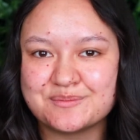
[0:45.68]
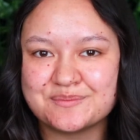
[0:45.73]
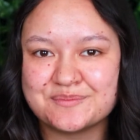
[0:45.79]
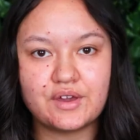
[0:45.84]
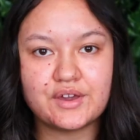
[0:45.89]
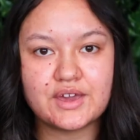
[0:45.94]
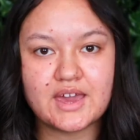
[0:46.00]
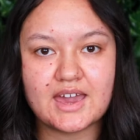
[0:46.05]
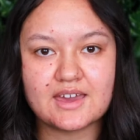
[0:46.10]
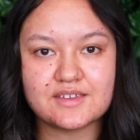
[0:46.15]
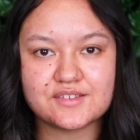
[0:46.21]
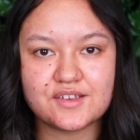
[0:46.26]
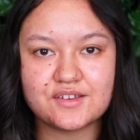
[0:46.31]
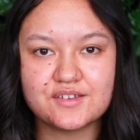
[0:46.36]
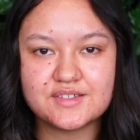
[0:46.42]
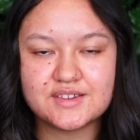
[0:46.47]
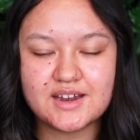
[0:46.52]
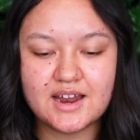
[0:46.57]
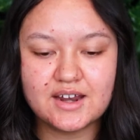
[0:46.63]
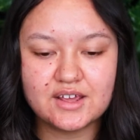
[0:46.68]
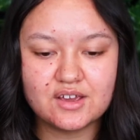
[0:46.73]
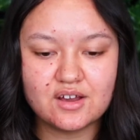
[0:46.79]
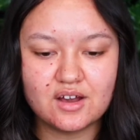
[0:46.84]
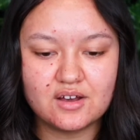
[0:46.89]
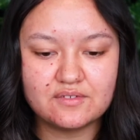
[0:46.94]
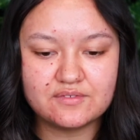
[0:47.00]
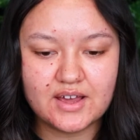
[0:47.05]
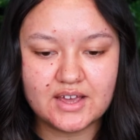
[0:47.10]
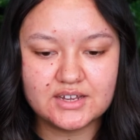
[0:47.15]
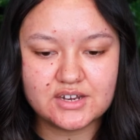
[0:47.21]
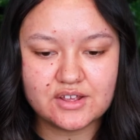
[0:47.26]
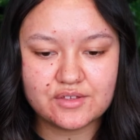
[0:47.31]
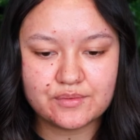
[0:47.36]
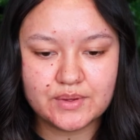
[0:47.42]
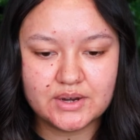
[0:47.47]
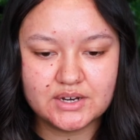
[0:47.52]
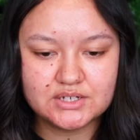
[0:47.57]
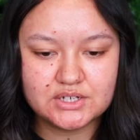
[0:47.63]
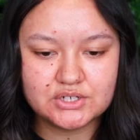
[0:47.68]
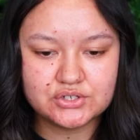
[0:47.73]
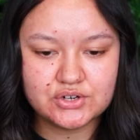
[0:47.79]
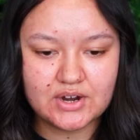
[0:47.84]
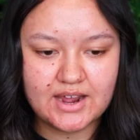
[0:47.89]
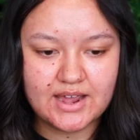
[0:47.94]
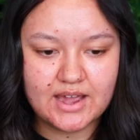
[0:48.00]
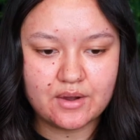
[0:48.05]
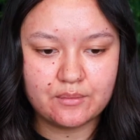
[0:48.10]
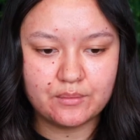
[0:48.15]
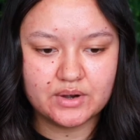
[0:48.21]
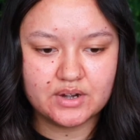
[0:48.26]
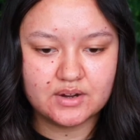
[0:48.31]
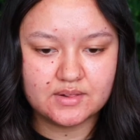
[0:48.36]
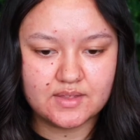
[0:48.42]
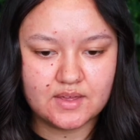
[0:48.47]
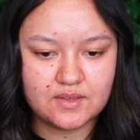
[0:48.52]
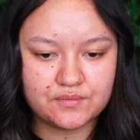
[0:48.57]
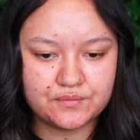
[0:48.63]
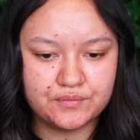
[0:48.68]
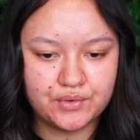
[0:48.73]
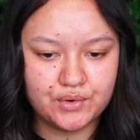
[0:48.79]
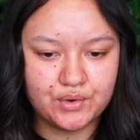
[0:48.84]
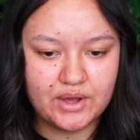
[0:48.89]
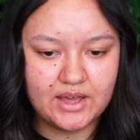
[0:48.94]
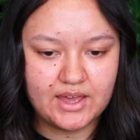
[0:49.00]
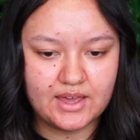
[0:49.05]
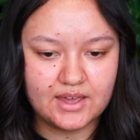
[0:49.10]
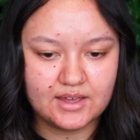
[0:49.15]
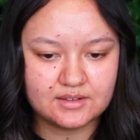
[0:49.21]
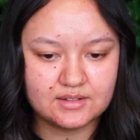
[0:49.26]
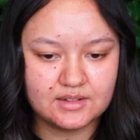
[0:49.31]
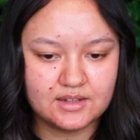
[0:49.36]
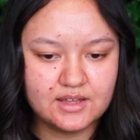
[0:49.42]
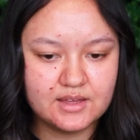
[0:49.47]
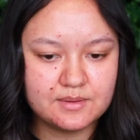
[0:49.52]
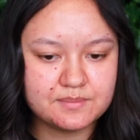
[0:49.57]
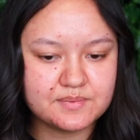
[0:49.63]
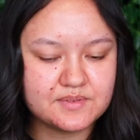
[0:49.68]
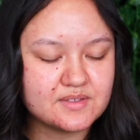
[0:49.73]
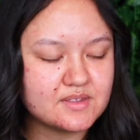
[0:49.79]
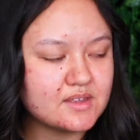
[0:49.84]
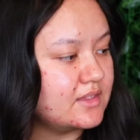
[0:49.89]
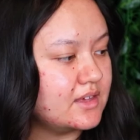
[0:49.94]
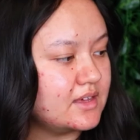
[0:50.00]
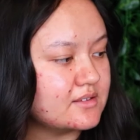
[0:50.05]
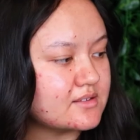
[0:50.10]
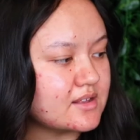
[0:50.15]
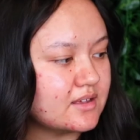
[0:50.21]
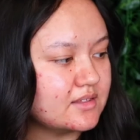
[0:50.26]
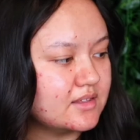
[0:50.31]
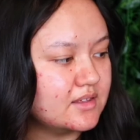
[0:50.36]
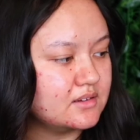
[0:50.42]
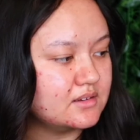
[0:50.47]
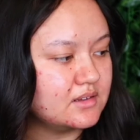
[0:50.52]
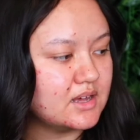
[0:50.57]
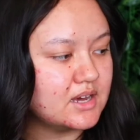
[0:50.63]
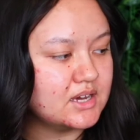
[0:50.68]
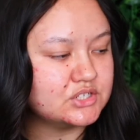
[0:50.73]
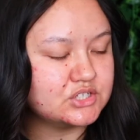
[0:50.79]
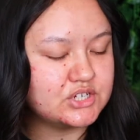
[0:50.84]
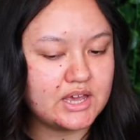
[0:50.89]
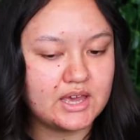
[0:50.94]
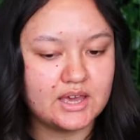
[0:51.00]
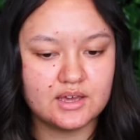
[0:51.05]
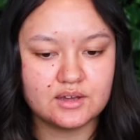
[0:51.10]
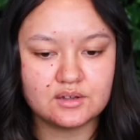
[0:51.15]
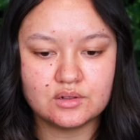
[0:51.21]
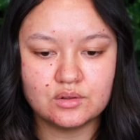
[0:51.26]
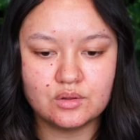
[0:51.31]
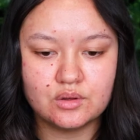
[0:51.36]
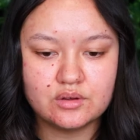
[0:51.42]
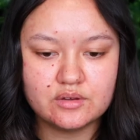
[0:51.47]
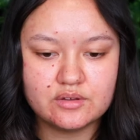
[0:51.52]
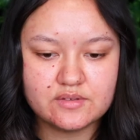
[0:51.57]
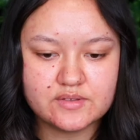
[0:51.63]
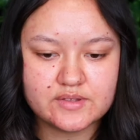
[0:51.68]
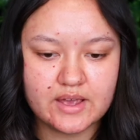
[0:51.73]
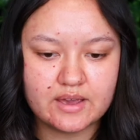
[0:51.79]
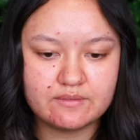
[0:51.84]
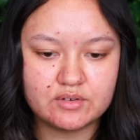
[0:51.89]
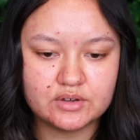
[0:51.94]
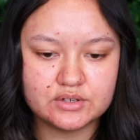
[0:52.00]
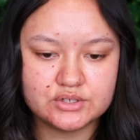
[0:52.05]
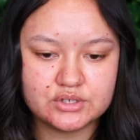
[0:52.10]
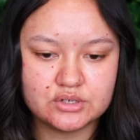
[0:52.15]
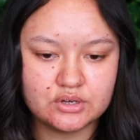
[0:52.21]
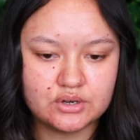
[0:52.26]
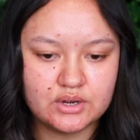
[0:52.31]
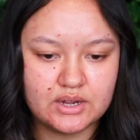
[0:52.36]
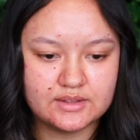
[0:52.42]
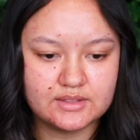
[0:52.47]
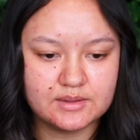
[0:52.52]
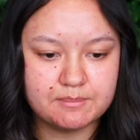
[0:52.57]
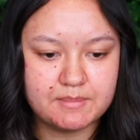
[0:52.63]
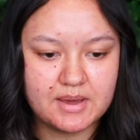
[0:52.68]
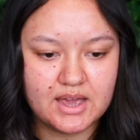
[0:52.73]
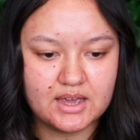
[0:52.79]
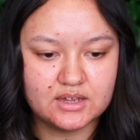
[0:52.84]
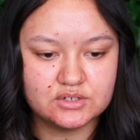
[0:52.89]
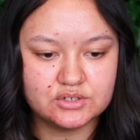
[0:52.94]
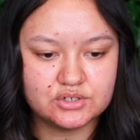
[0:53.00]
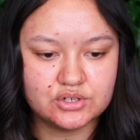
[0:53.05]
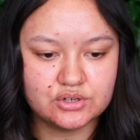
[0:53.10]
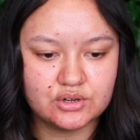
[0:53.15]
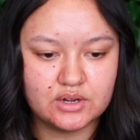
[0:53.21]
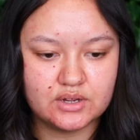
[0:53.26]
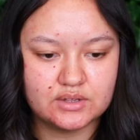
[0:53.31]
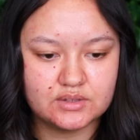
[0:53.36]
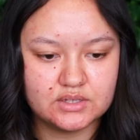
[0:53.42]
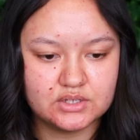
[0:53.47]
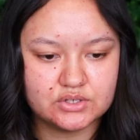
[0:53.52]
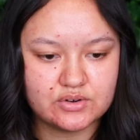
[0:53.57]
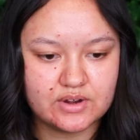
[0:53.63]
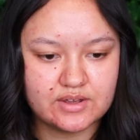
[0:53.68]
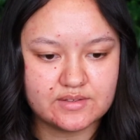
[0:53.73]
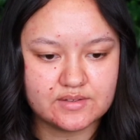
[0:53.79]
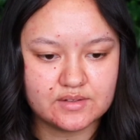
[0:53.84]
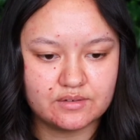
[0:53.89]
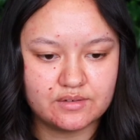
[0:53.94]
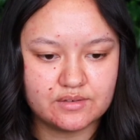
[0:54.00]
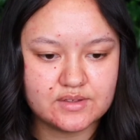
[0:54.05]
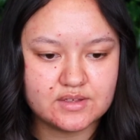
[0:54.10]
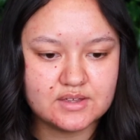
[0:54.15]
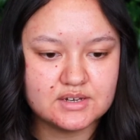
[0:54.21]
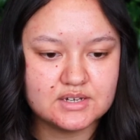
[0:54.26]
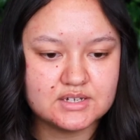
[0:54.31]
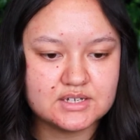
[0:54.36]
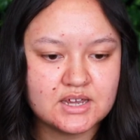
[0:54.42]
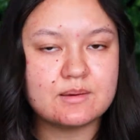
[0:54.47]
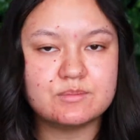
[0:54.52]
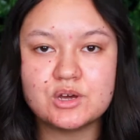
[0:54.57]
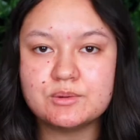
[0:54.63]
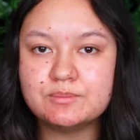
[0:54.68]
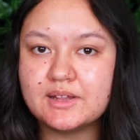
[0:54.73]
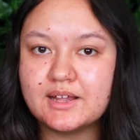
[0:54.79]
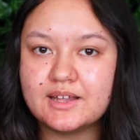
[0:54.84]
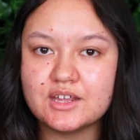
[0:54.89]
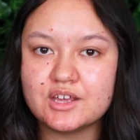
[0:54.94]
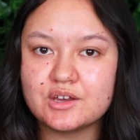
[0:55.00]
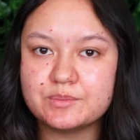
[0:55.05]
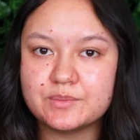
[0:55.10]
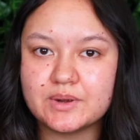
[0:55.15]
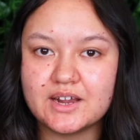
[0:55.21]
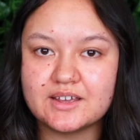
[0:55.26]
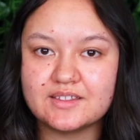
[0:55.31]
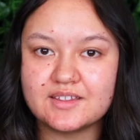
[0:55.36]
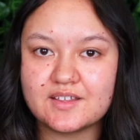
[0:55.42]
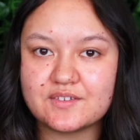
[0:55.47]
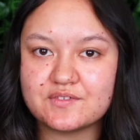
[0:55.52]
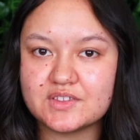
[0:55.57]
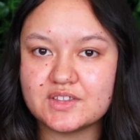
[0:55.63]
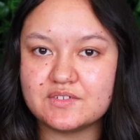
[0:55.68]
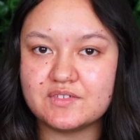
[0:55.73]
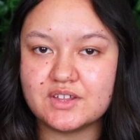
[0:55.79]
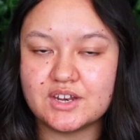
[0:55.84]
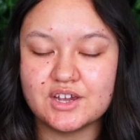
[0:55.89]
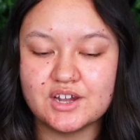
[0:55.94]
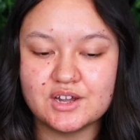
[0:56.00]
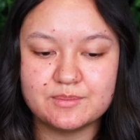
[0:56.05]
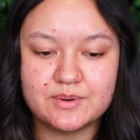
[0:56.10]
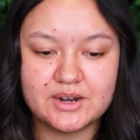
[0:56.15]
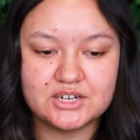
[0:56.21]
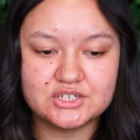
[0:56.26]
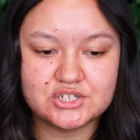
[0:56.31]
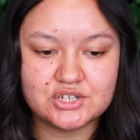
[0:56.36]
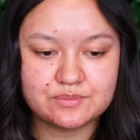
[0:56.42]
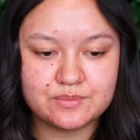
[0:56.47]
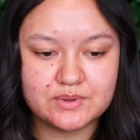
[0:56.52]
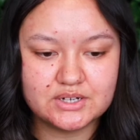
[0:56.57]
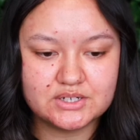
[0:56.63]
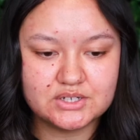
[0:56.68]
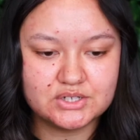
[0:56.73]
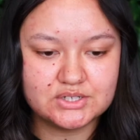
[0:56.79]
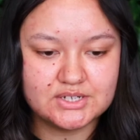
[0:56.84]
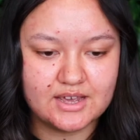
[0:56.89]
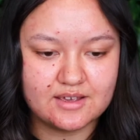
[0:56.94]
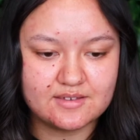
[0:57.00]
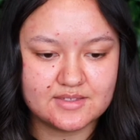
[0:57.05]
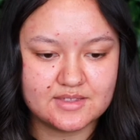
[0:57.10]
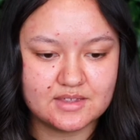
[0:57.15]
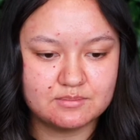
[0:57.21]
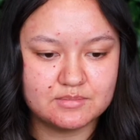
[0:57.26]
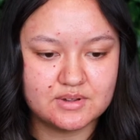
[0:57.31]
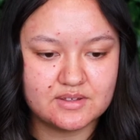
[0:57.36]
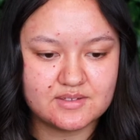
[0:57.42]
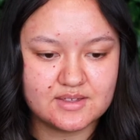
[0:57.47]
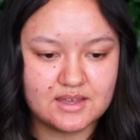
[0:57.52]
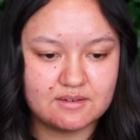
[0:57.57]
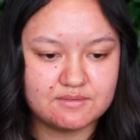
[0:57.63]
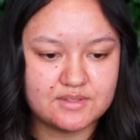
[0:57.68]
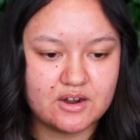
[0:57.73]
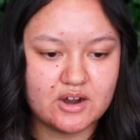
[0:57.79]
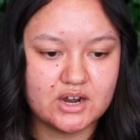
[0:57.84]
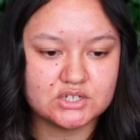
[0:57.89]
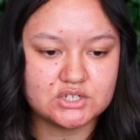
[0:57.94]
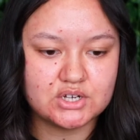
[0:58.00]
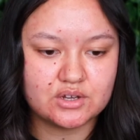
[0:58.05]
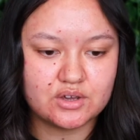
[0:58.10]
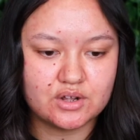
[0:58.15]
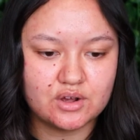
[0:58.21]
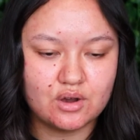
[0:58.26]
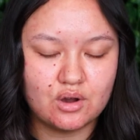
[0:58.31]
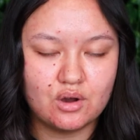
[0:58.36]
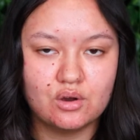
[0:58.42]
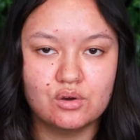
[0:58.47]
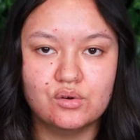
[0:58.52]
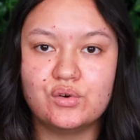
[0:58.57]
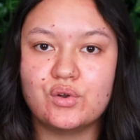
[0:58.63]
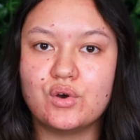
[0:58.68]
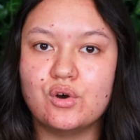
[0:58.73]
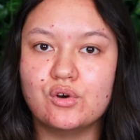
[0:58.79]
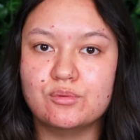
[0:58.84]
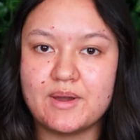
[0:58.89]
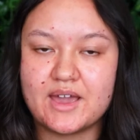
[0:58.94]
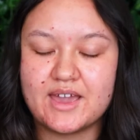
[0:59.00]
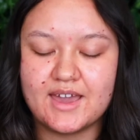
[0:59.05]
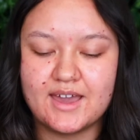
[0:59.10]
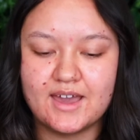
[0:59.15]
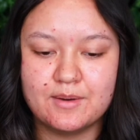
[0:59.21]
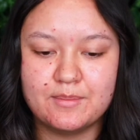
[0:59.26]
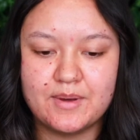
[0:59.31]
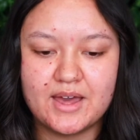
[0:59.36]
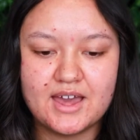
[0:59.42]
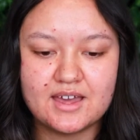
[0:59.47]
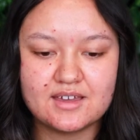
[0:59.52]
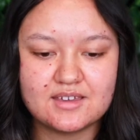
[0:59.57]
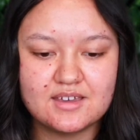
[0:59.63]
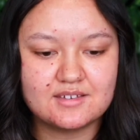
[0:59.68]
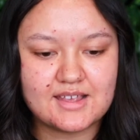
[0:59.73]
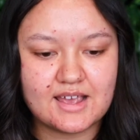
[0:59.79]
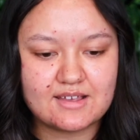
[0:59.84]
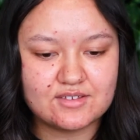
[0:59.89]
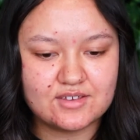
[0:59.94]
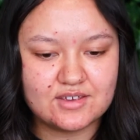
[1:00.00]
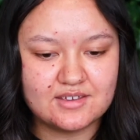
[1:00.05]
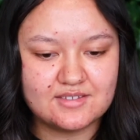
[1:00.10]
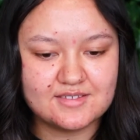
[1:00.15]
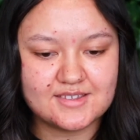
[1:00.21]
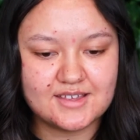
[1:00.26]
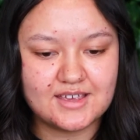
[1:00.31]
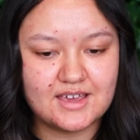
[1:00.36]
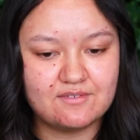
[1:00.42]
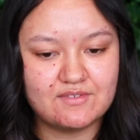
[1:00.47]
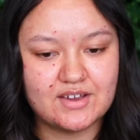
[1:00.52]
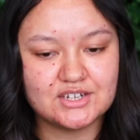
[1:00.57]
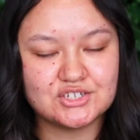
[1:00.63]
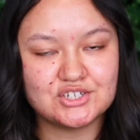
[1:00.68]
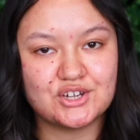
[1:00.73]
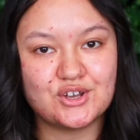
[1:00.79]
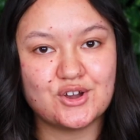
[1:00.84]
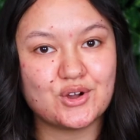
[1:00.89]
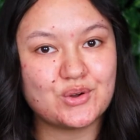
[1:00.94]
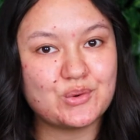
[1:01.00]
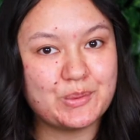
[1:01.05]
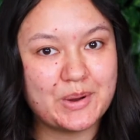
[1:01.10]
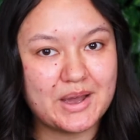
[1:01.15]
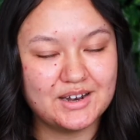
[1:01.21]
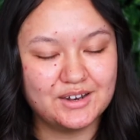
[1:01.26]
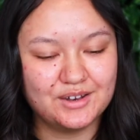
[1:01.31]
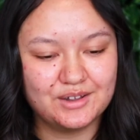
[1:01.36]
Okay, so starting off, I just wanted to try out one of these 4 hair clips. These are the large hair claws. I've got 2 in the matte and 2 in the translucent. I'm not planning on wearing these for the video, but I just wanted to test them to see if they're actually going to hold all my hair back, because as you can see, I've actually got quite a